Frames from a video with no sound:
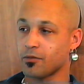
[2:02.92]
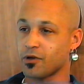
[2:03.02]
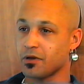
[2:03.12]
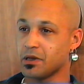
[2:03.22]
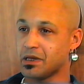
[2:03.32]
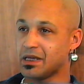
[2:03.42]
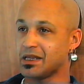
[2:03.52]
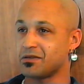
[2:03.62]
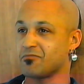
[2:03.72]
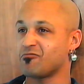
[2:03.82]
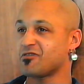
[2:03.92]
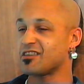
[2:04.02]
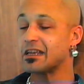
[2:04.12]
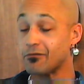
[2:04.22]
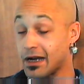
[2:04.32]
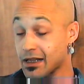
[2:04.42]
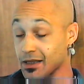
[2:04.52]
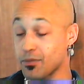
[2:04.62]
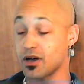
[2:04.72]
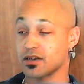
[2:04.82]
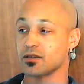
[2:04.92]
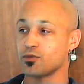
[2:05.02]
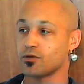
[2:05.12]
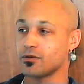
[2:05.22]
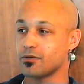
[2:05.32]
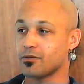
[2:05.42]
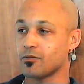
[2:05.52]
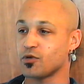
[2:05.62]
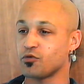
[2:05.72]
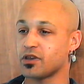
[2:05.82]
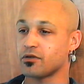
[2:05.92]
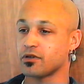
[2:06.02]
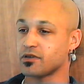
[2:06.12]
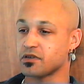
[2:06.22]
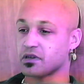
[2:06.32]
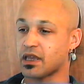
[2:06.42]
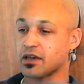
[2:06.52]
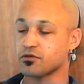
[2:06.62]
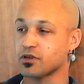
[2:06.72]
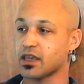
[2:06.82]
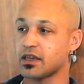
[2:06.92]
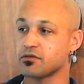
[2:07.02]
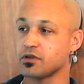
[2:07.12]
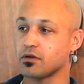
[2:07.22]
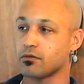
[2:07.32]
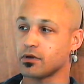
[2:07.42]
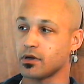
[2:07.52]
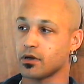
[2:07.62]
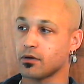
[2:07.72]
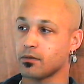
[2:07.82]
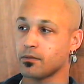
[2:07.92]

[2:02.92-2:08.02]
but it's theoretically possible. But whether it is an actual case, we don't really know.